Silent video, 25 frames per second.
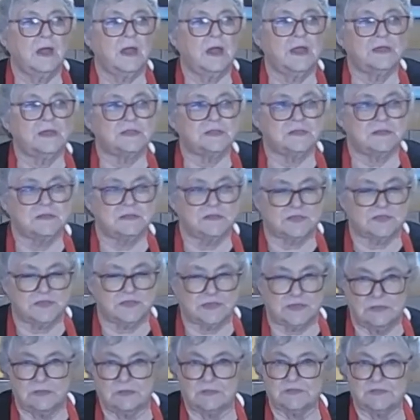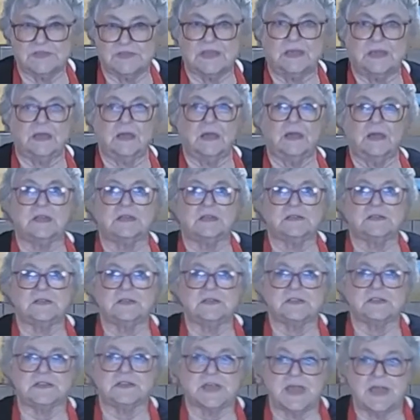I searched the closet, I
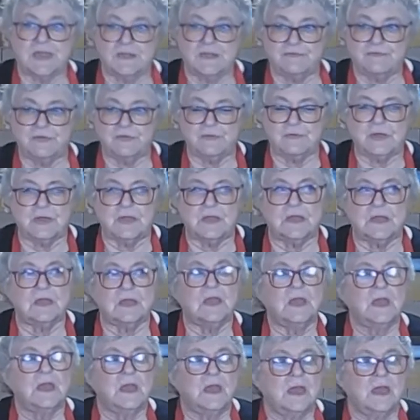searched everywhere.